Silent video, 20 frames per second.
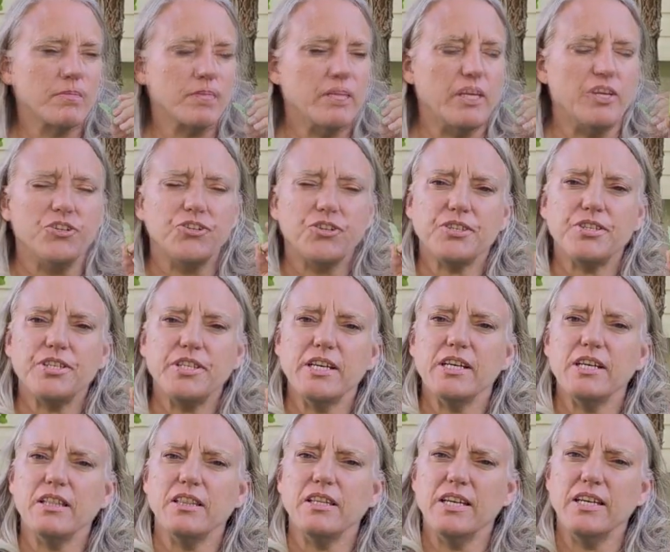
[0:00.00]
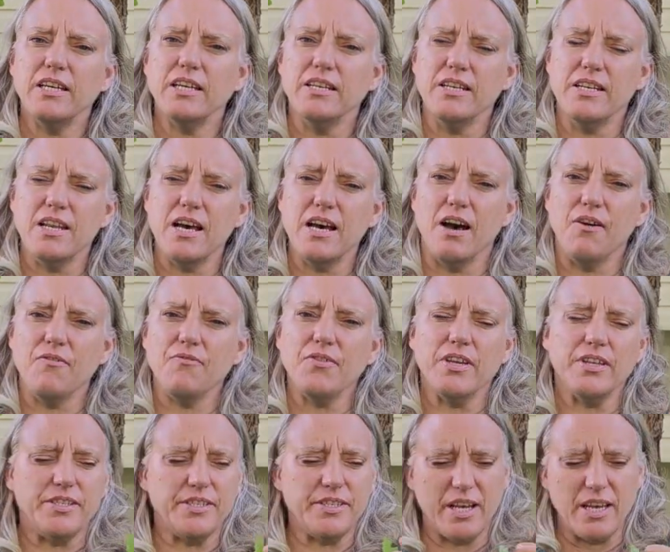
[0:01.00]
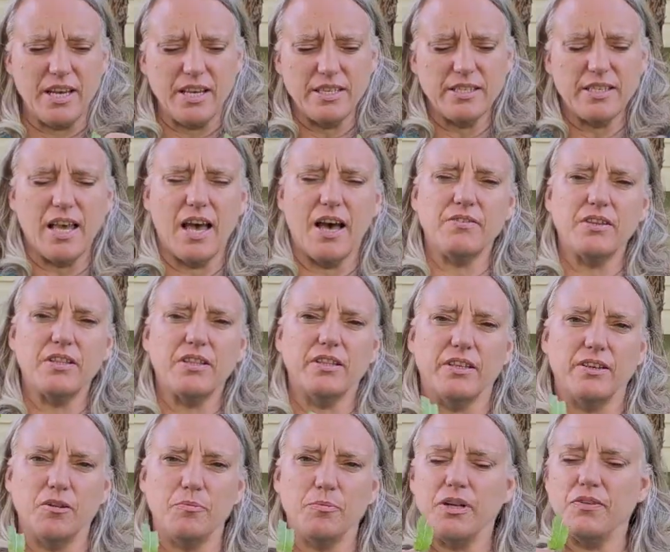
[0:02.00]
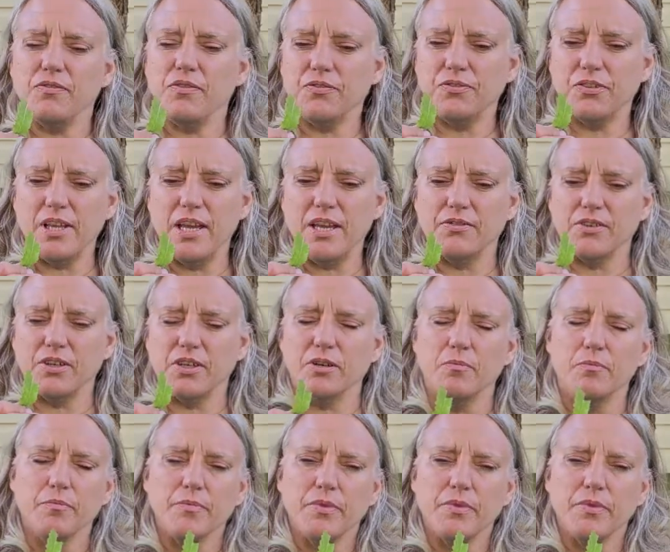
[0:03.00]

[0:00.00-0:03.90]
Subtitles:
Interestingly enough, it does have a little bit of a flavor.